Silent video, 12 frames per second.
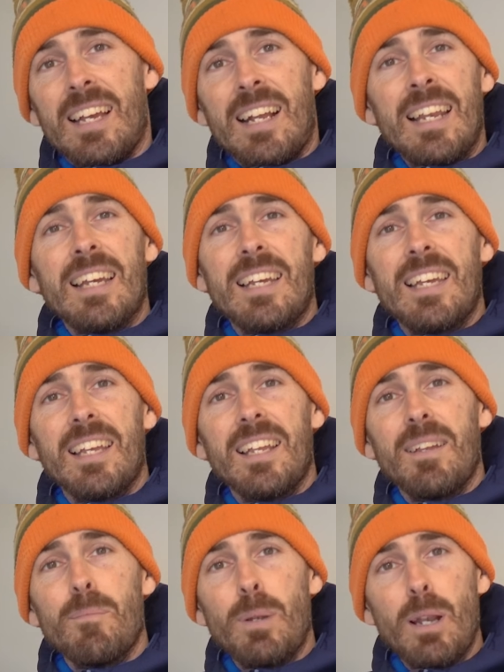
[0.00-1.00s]
Click
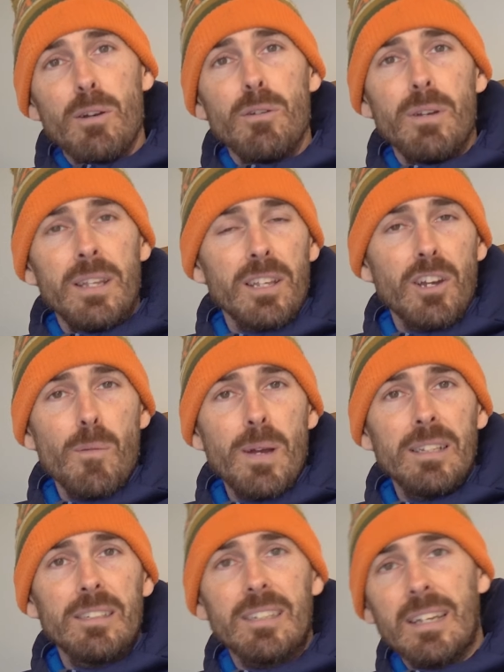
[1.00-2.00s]
below in the
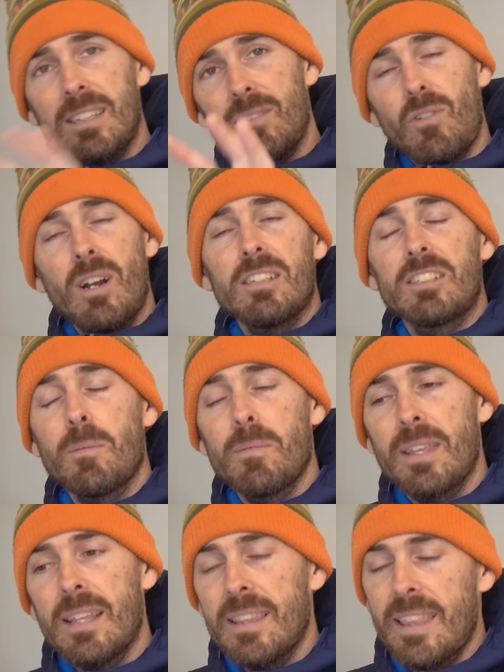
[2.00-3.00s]
comments and write
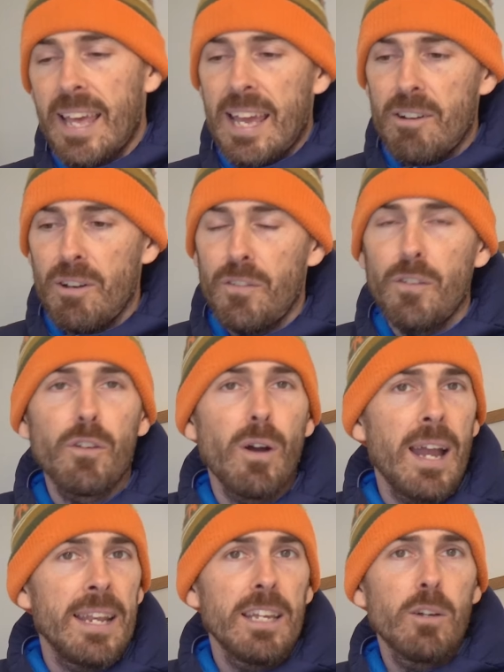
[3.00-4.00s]
something there if you've
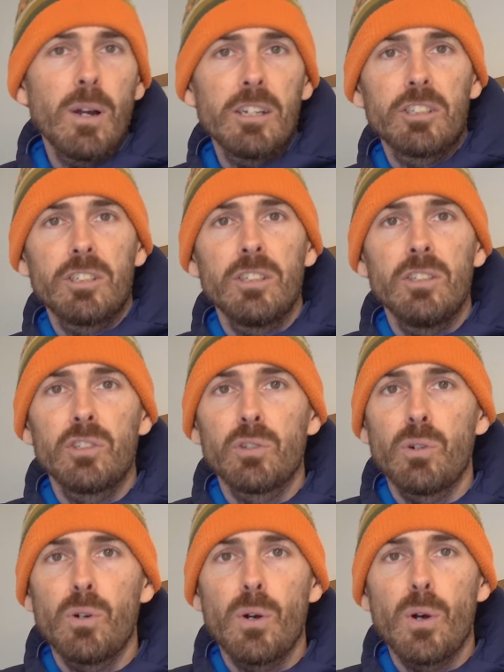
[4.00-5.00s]
got any questions
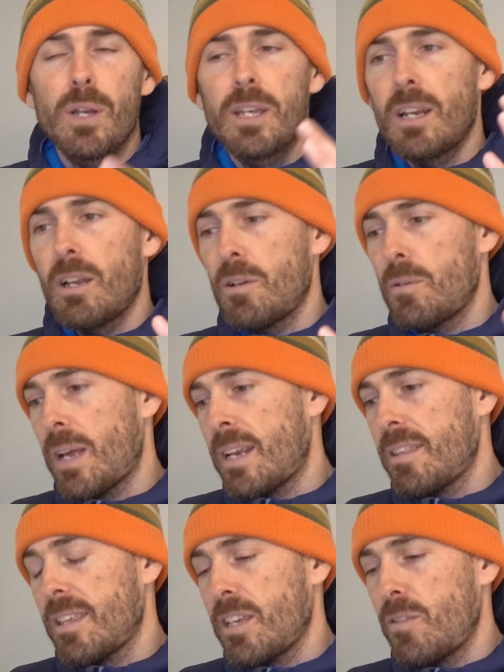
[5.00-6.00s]
or
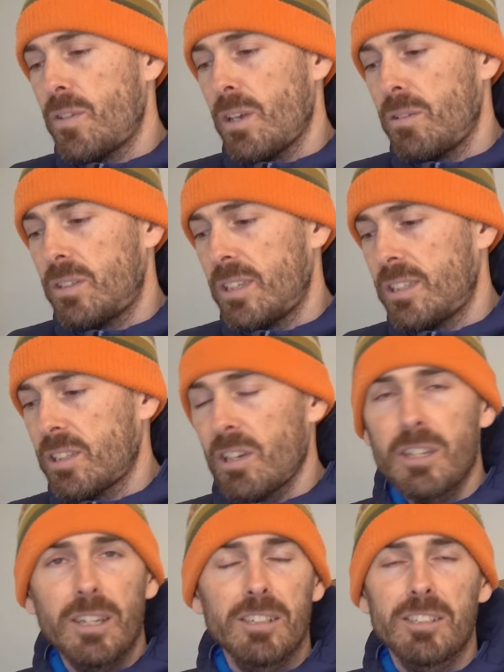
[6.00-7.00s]
anything you've noticed. Are
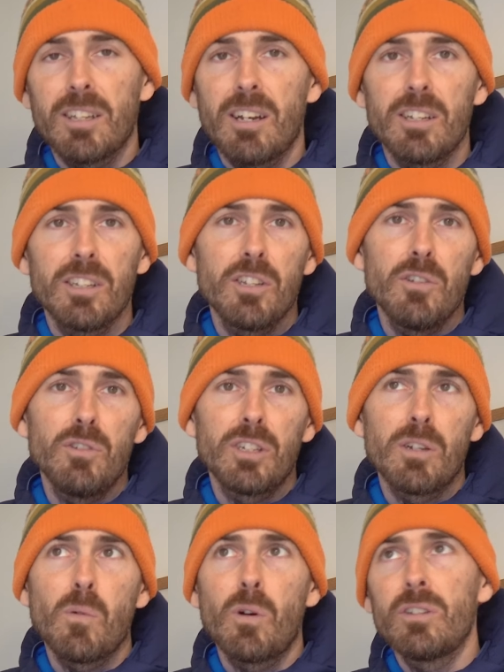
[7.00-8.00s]
you going to start
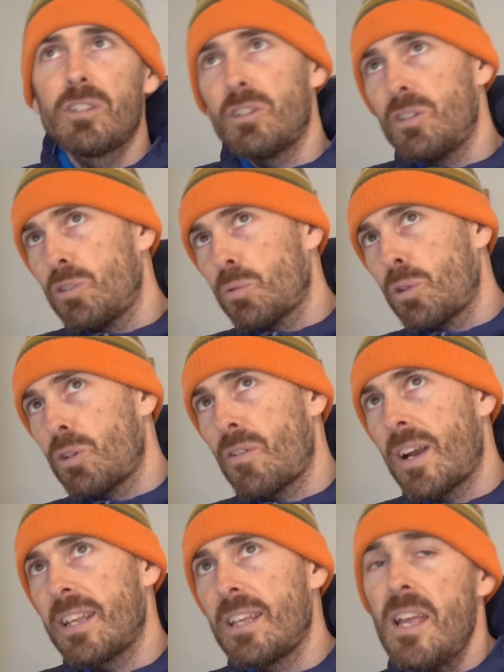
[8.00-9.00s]
using one? Do you use one
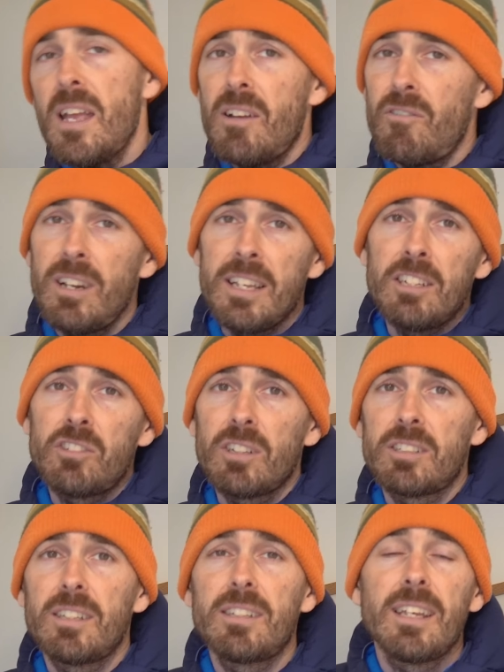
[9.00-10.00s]
already? Really
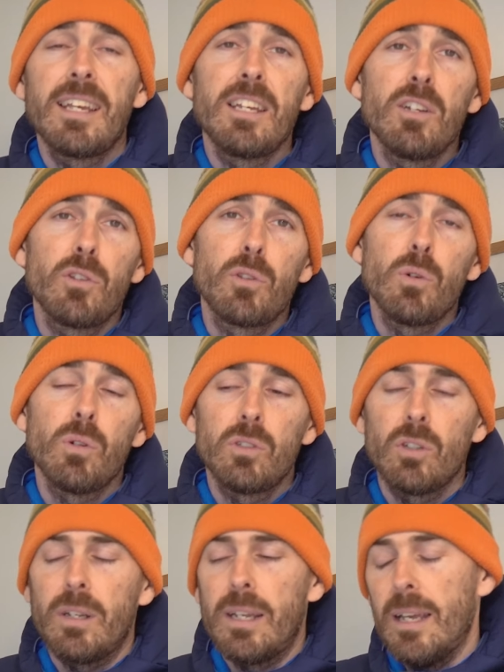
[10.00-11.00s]
interested to hear your thoughts
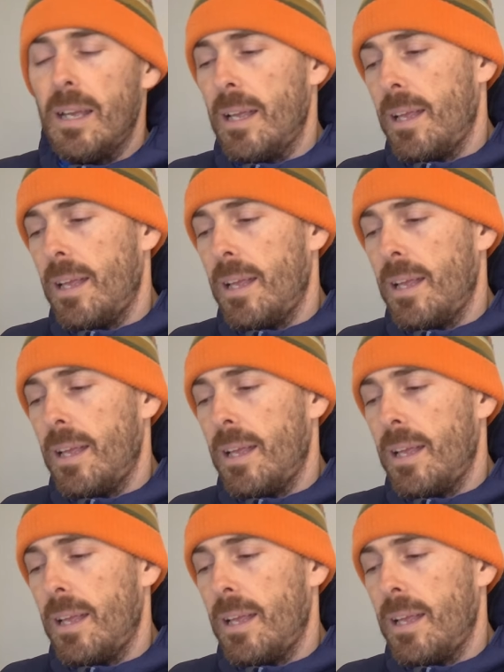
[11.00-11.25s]
on it.